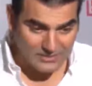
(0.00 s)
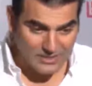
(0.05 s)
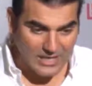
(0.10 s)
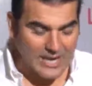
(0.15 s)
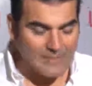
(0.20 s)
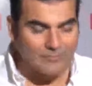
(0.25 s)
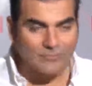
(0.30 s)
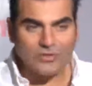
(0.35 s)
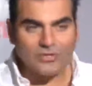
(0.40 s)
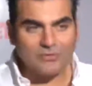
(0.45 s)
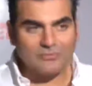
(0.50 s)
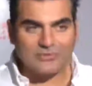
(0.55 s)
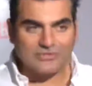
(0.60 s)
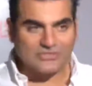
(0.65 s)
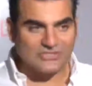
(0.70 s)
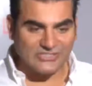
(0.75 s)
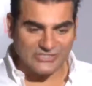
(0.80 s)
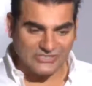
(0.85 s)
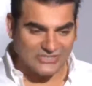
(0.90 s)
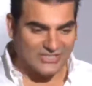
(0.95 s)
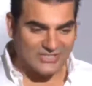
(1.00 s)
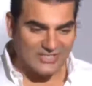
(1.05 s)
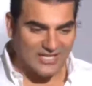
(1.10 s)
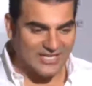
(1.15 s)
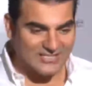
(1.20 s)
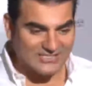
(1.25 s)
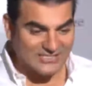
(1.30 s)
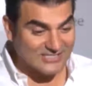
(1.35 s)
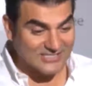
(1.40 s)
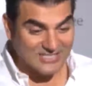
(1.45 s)
I'm not a musician,
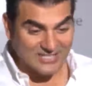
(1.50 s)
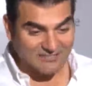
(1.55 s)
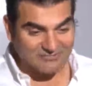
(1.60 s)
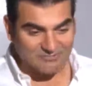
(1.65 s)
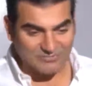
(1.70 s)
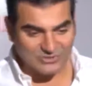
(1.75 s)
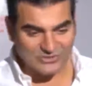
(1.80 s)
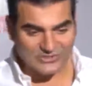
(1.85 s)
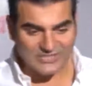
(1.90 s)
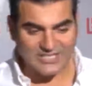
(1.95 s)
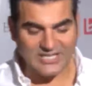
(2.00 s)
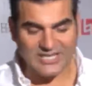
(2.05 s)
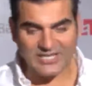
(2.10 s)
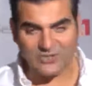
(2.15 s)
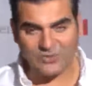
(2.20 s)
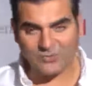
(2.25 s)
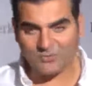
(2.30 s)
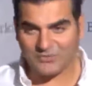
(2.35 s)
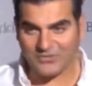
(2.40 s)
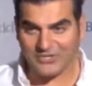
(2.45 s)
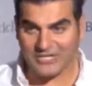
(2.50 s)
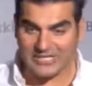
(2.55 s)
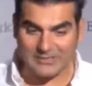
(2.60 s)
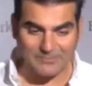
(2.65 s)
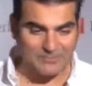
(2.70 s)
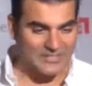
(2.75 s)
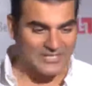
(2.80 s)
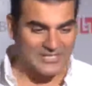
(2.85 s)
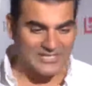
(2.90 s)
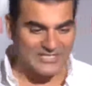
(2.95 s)
I just love music. I don't really
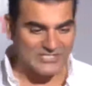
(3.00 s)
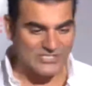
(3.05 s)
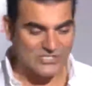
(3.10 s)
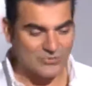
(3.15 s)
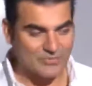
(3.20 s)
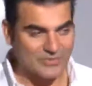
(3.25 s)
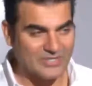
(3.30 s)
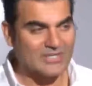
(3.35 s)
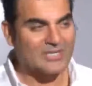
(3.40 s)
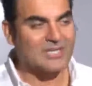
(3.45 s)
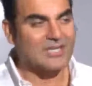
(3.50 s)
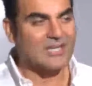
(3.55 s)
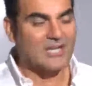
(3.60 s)
play any instrument.